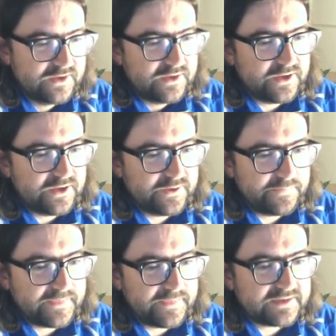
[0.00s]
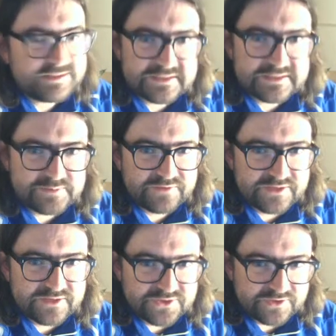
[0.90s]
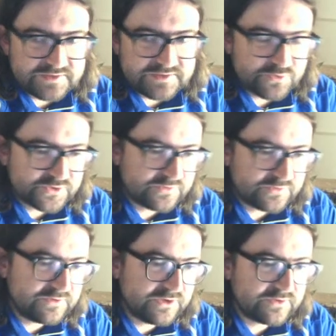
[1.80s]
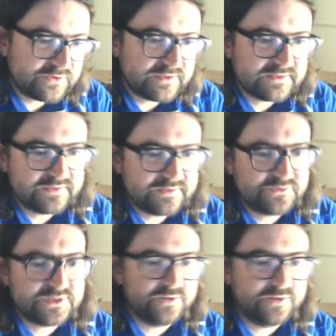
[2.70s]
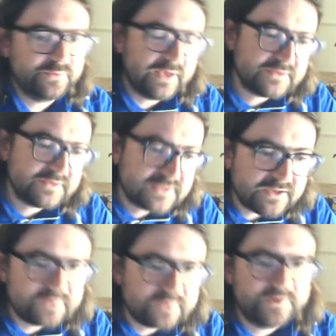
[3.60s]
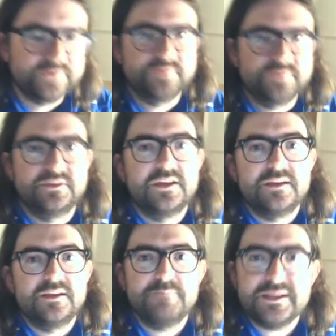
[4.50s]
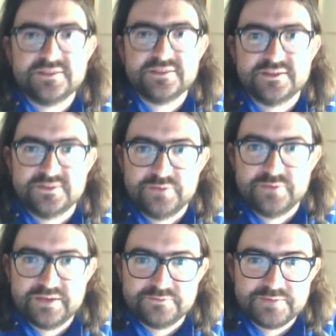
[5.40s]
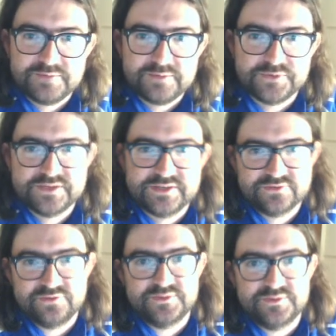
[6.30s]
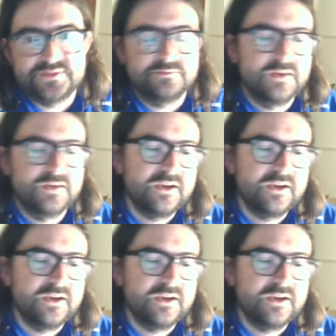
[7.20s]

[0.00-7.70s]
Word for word: Um, and I think this is a bit of an issue. And I think also, if you look at things like, for example, outside of London, in Manchester, we have the People's History Museum.